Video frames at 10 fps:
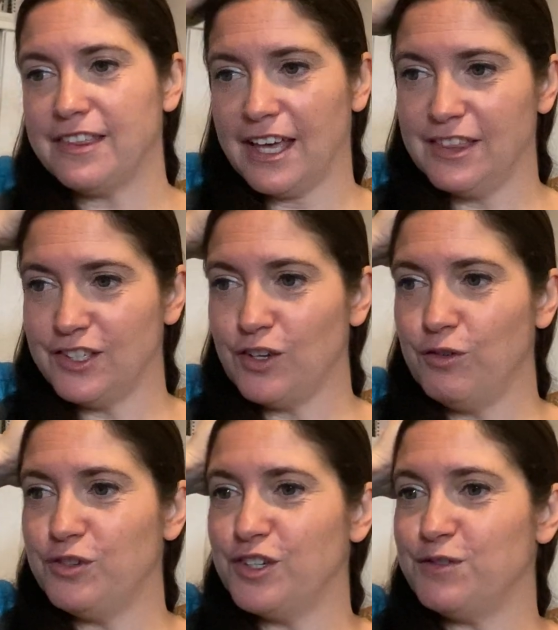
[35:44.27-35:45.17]
and the
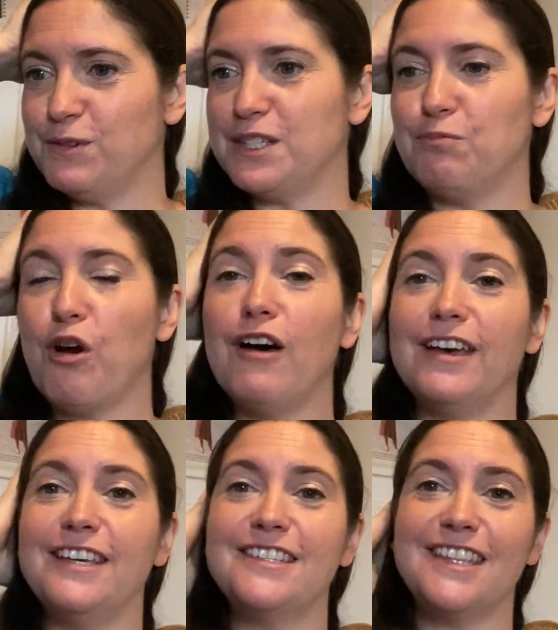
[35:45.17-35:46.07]
soldiers were
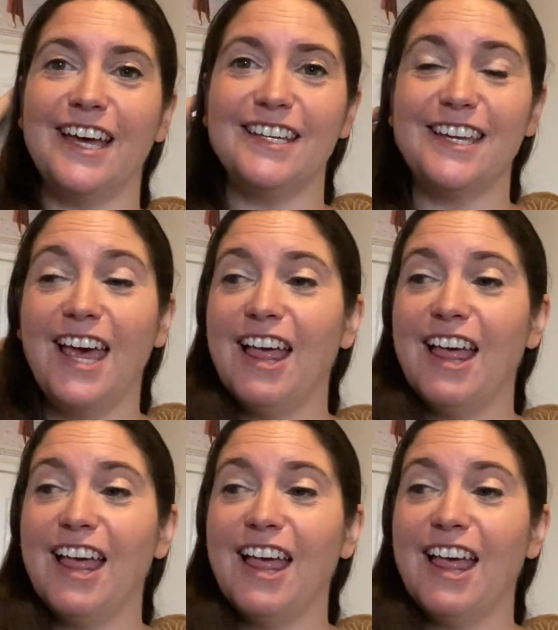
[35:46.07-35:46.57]
surprised that